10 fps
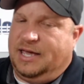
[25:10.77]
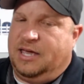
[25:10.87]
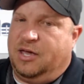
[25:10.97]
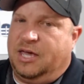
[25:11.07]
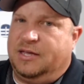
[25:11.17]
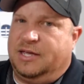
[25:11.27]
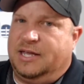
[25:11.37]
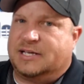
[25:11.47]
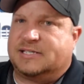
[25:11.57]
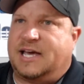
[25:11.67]
it
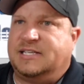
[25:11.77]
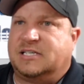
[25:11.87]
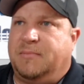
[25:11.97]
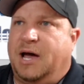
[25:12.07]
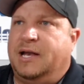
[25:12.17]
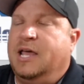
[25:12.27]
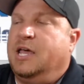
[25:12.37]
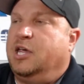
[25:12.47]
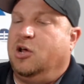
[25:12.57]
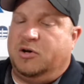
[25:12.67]
excites the mind.
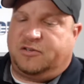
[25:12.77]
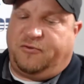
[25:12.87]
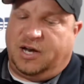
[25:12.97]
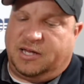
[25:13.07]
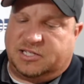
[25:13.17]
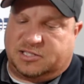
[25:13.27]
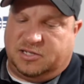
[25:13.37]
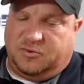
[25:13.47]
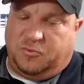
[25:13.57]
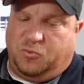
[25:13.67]
You know, it's funny because
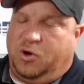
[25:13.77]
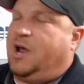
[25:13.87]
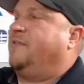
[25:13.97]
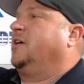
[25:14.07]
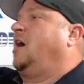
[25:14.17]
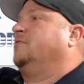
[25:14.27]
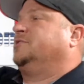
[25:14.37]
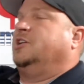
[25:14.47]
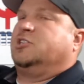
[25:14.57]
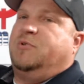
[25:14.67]
we were having a
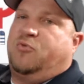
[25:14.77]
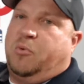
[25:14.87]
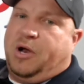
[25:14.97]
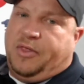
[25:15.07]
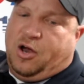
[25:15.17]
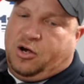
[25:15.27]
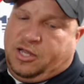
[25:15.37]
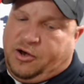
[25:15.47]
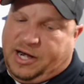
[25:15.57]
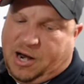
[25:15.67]
conversation before we went on the air.
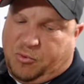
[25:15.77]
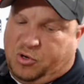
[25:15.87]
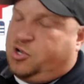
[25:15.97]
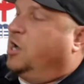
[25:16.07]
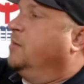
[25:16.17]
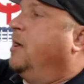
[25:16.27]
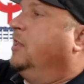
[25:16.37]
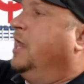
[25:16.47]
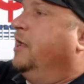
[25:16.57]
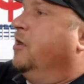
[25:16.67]
Larry and I were talking about
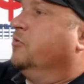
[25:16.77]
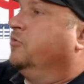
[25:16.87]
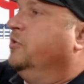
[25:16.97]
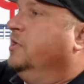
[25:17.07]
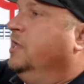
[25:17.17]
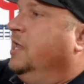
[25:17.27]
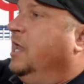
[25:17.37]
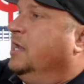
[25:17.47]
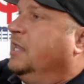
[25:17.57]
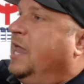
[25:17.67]
Legos.
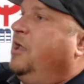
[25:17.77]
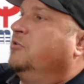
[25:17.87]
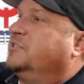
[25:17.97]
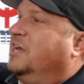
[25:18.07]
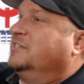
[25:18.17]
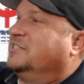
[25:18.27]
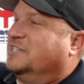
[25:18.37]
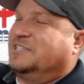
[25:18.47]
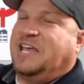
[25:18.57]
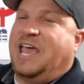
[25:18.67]
And Legos does the
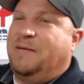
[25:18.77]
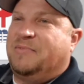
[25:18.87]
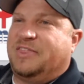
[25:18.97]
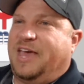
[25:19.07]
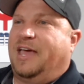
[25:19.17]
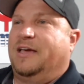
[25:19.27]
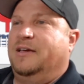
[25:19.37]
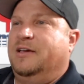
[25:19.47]
same thing.